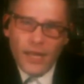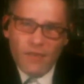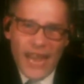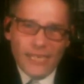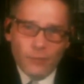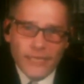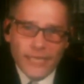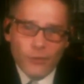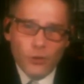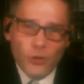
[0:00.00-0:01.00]
If anyone
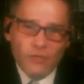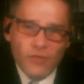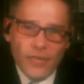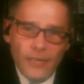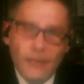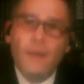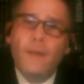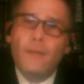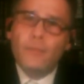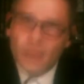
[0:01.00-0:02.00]
tells you differently,
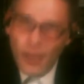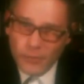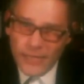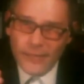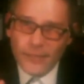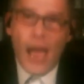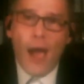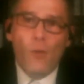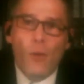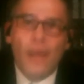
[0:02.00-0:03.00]
come send them
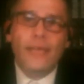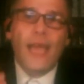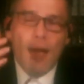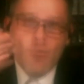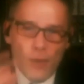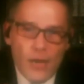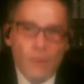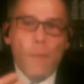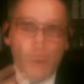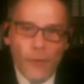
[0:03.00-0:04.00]
our way and we
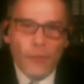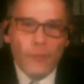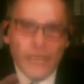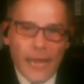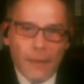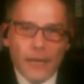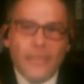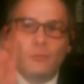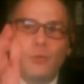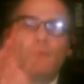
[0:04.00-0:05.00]
will put them in their
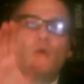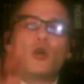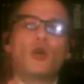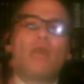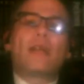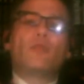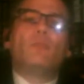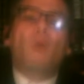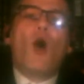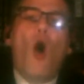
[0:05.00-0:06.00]
place. We will correct
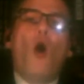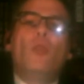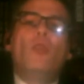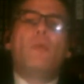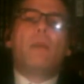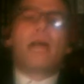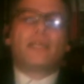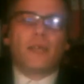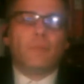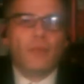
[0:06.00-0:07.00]
them on the
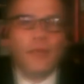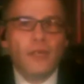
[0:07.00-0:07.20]
matter.